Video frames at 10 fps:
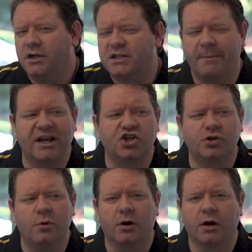To make
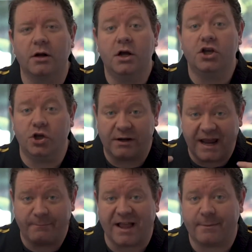sure you can
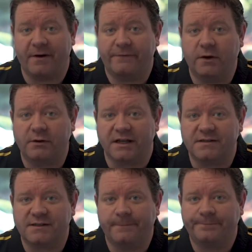have black belt
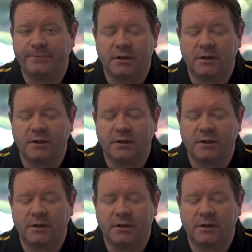focus?